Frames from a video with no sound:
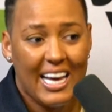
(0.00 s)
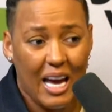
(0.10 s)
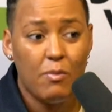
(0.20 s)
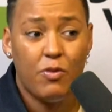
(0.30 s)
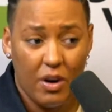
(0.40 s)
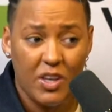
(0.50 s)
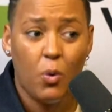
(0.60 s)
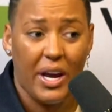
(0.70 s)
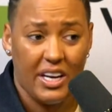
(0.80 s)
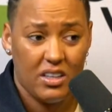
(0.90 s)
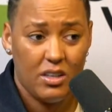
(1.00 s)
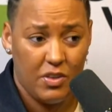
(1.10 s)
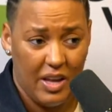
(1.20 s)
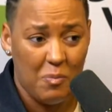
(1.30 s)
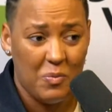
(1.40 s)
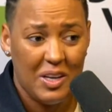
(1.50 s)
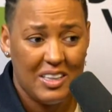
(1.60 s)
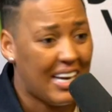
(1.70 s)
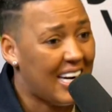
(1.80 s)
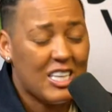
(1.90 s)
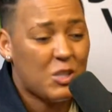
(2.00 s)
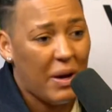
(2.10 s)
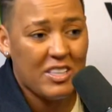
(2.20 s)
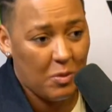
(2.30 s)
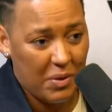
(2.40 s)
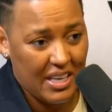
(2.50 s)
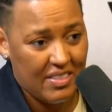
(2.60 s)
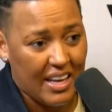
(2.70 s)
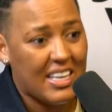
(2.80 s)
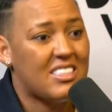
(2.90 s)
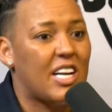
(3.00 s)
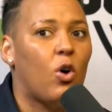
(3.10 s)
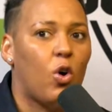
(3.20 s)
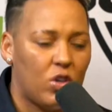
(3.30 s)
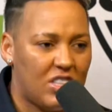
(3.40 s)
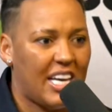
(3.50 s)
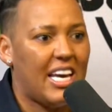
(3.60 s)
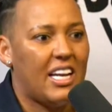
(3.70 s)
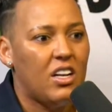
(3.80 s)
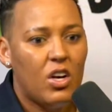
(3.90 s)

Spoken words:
came very quick for them. They didn't expect to be in there. Yes, they got Conte in,